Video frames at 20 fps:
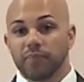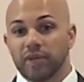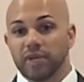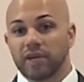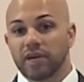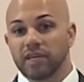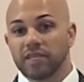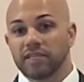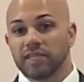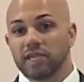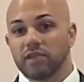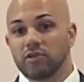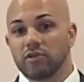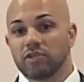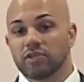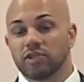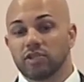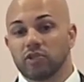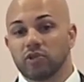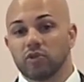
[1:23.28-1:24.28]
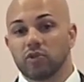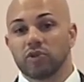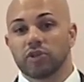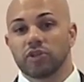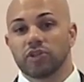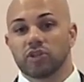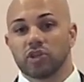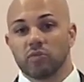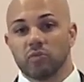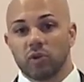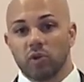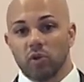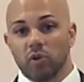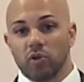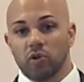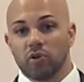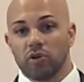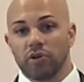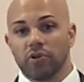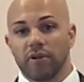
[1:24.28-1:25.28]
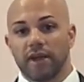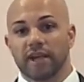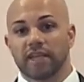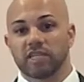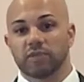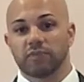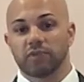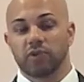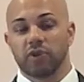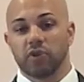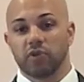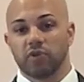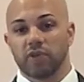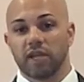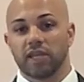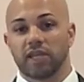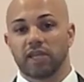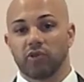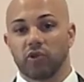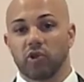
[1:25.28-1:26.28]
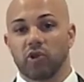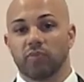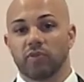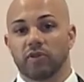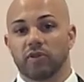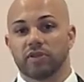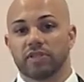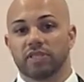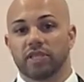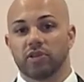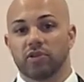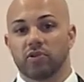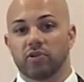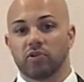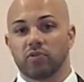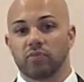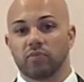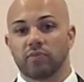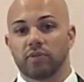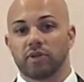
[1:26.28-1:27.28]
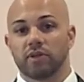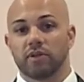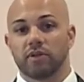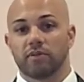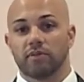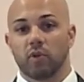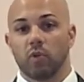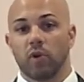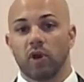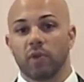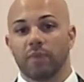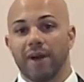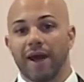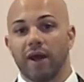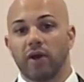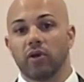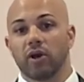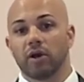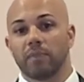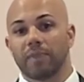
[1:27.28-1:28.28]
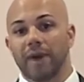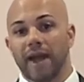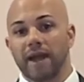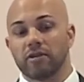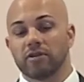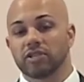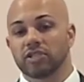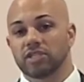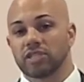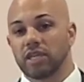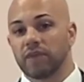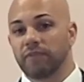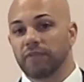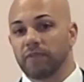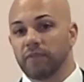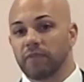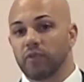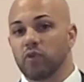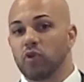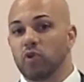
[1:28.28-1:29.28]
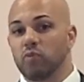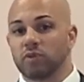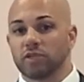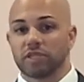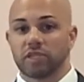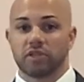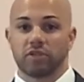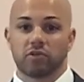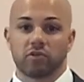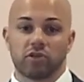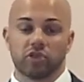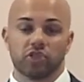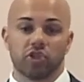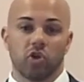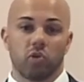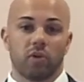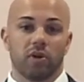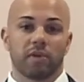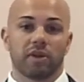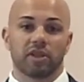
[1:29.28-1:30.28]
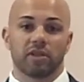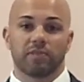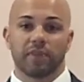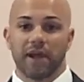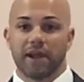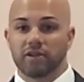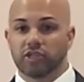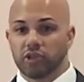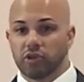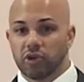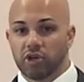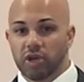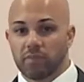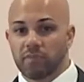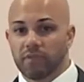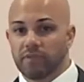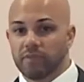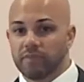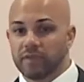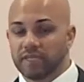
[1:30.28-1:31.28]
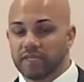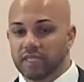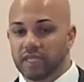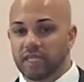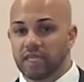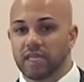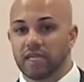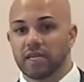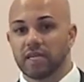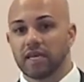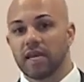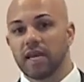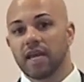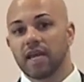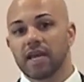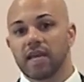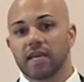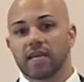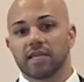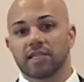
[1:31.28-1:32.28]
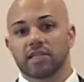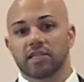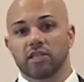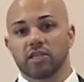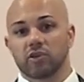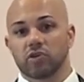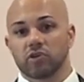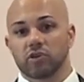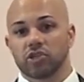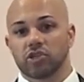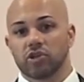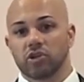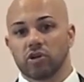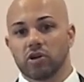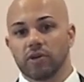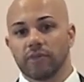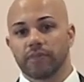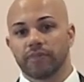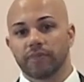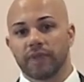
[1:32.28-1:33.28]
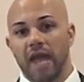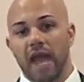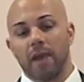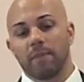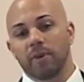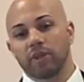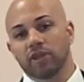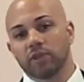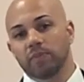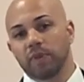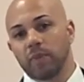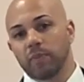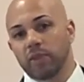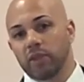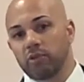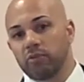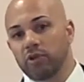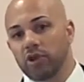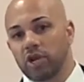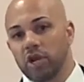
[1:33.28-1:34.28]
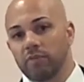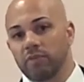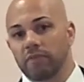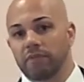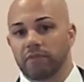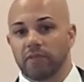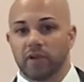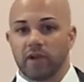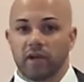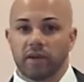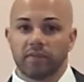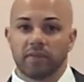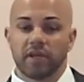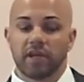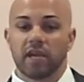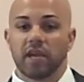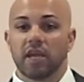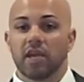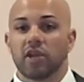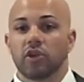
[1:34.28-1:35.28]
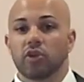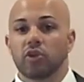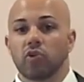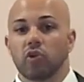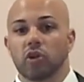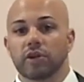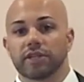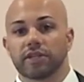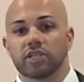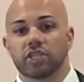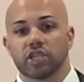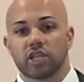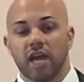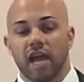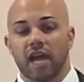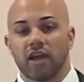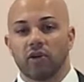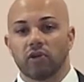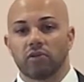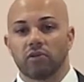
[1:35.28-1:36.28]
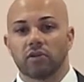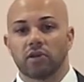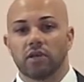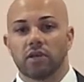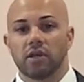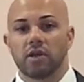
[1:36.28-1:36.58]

Because they use the tool and the term a local area expert, you thought that they were gonna be able to sell your home? Well, what about buyers, if your home was in the North Shore, what about the buyers that were coming from the city into the North Shore? How about the people that were coming from New York to Chicago?